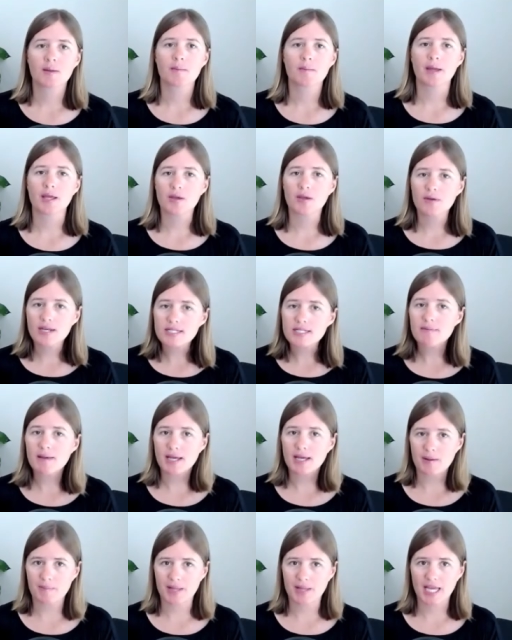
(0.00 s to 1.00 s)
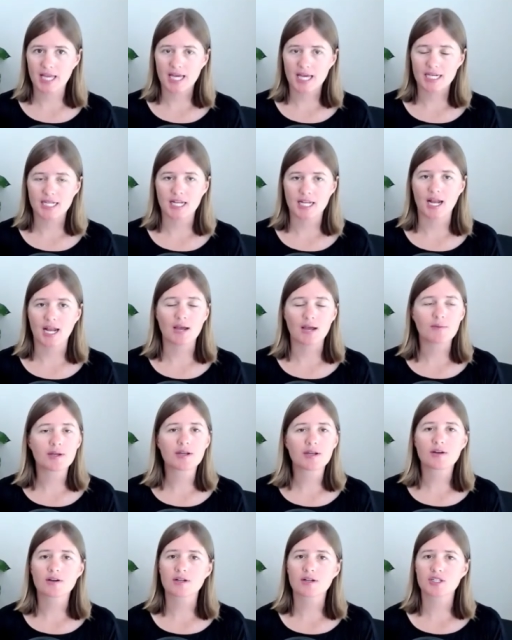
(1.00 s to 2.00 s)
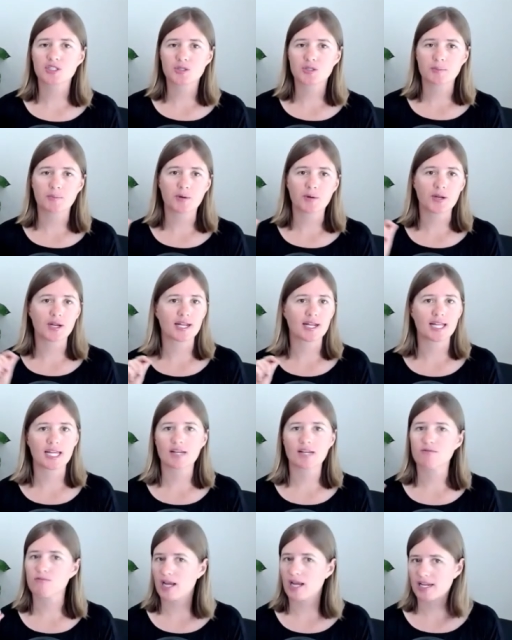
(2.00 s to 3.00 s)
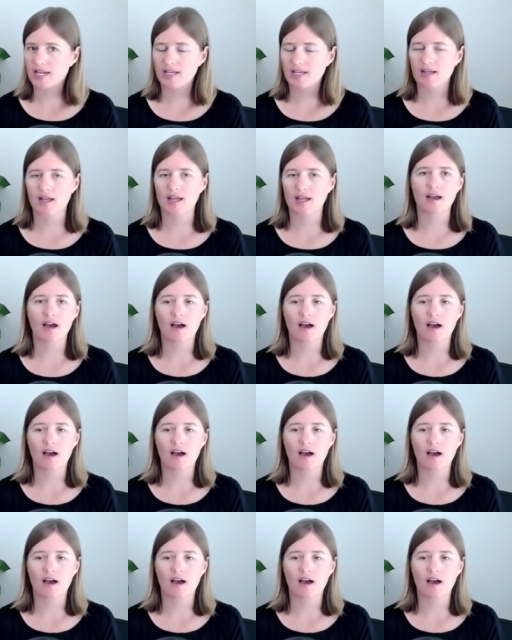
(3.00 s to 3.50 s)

but you need to make a plan. And I would encourage you to put it in writing, like,